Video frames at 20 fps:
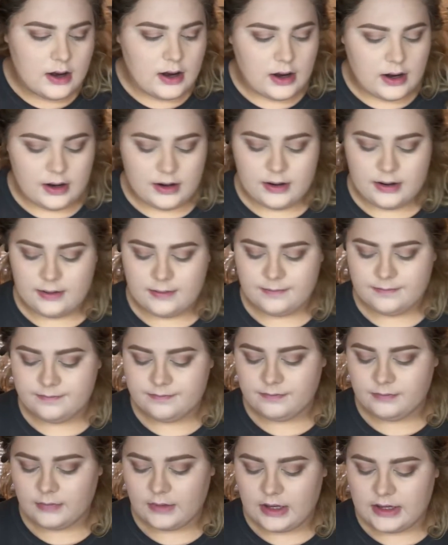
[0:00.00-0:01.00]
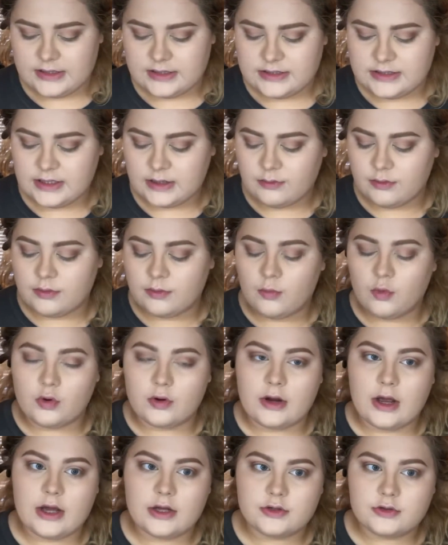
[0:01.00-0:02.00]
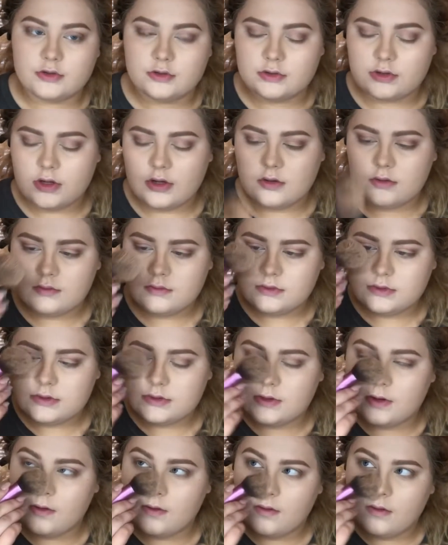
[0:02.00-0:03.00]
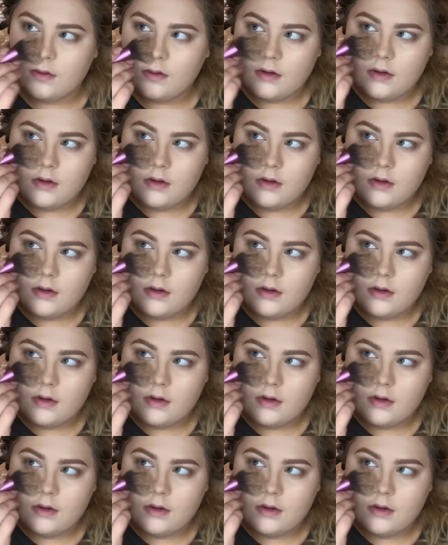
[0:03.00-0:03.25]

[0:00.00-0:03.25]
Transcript: I stick with more natural tones, so